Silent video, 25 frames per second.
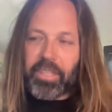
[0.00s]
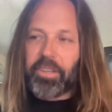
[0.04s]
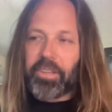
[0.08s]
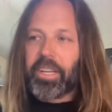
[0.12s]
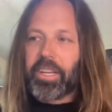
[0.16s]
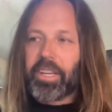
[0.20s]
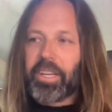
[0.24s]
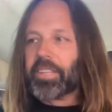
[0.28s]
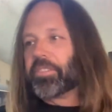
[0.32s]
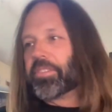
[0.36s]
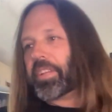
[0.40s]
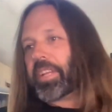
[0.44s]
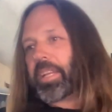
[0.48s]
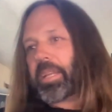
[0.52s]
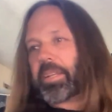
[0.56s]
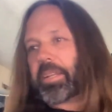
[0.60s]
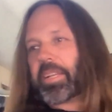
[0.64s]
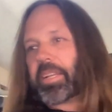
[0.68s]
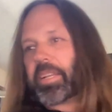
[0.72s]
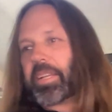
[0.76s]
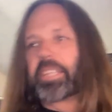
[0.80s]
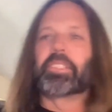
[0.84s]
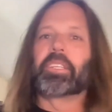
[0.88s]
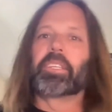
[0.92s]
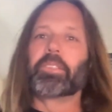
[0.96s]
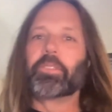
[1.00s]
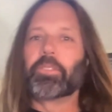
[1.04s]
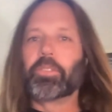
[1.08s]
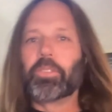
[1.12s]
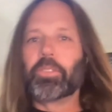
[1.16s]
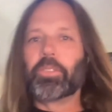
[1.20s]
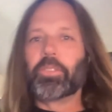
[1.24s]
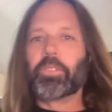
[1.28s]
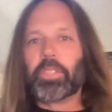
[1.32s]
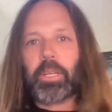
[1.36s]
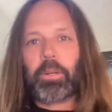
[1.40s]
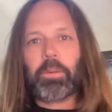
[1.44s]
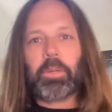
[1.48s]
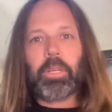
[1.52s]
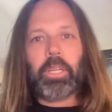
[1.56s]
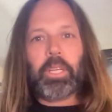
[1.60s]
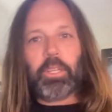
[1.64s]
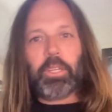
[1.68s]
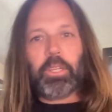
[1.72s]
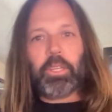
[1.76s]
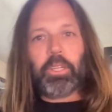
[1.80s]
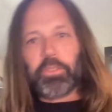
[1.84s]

You're not sitting next to, you know,